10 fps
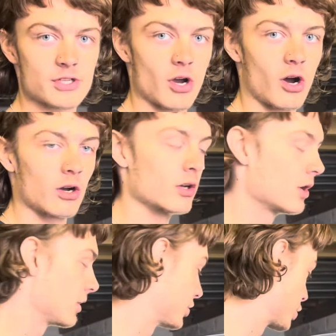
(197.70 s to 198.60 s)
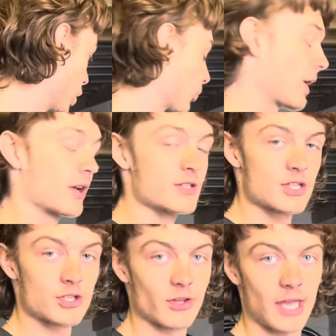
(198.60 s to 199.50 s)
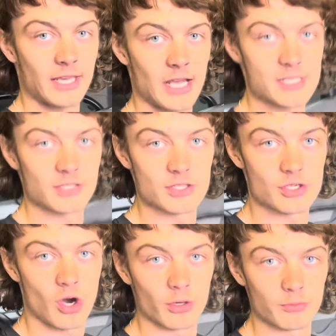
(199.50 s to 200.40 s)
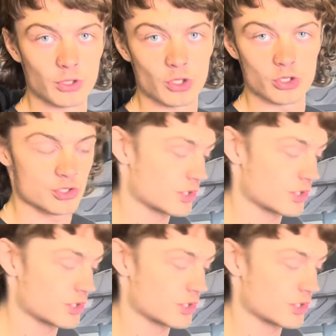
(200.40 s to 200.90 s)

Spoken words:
car. Sean reckons it's not the head gasket that's gone because